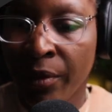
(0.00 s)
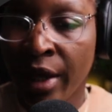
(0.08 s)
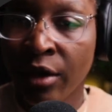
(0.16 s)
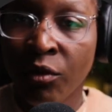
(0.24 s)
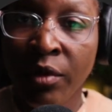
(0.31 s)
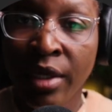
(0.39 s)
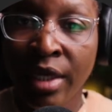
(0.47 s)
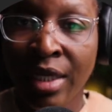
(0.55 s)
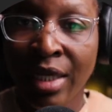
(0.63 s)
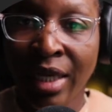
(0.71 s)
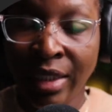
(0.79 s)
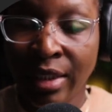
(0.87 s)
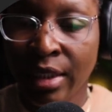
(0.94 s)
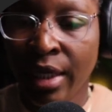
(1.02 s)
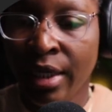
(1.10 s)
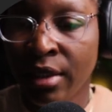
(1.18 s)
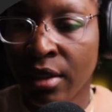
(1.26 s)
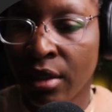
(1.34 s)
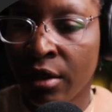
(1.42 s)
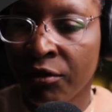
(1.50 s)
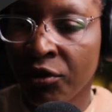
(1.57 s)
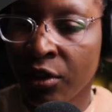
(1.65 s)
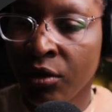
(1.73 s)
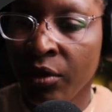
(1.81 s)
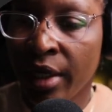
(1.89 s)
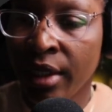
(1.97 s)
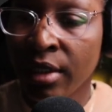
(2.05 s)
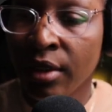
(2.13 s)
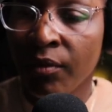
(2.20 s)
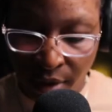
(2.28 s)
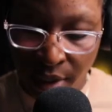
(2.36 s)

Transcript: I created a set of student,